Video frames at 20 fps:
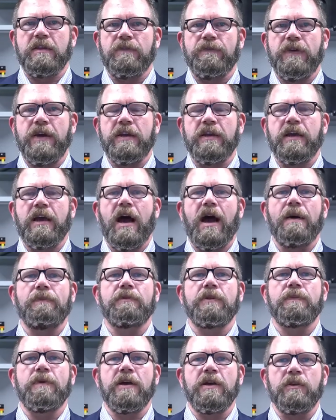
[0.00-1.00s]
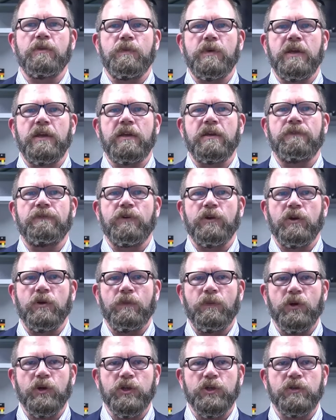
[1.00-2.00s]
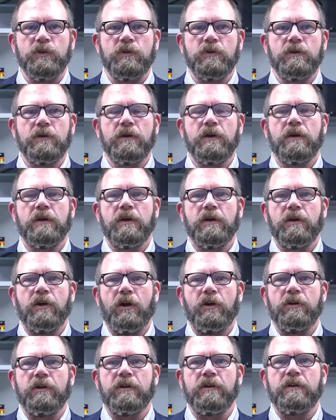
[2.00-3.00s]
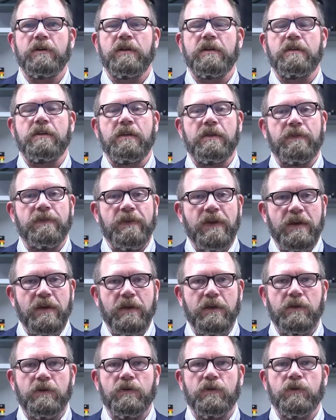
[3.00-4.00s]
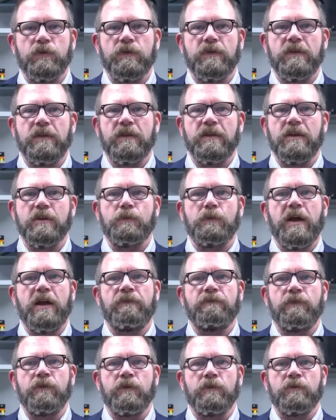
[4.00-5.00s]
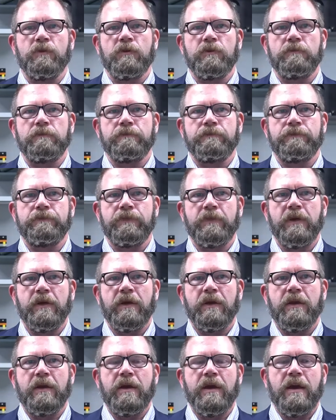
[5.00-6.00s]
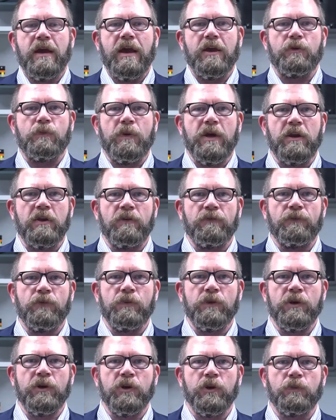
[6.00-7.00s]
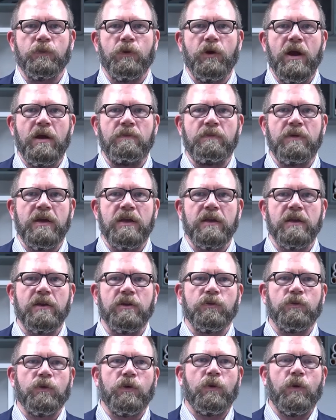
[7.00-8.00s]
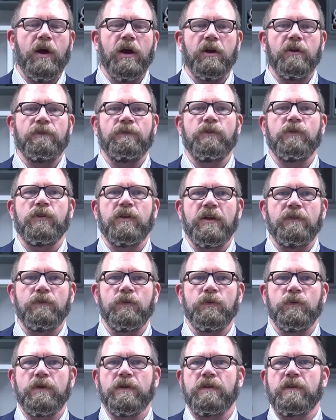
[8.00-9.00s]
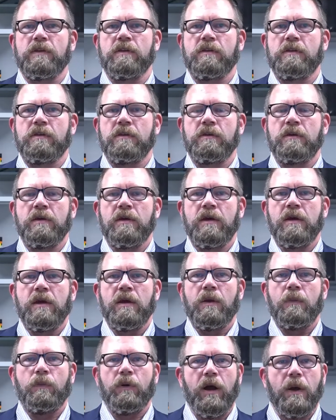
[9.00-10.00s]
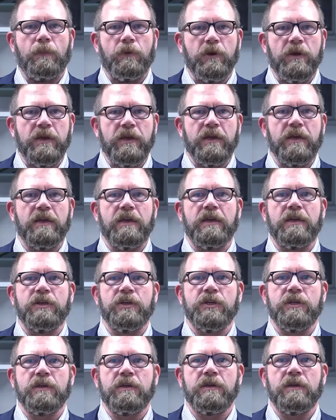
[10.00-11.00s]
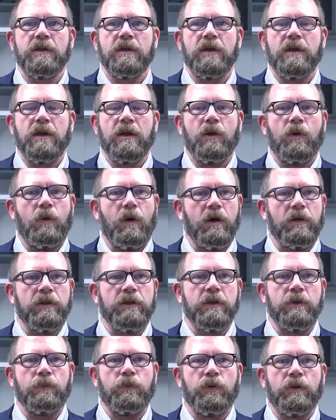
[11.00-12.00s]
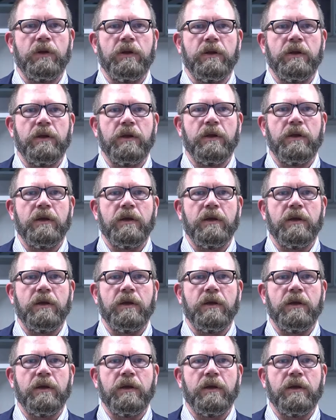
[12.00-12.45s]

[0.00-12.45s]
is finding optimized media for commercial, carton, and synthetic use within these platforms. As many are familiar, prime media is required for several reasons: proper ink adhesion, quality of print,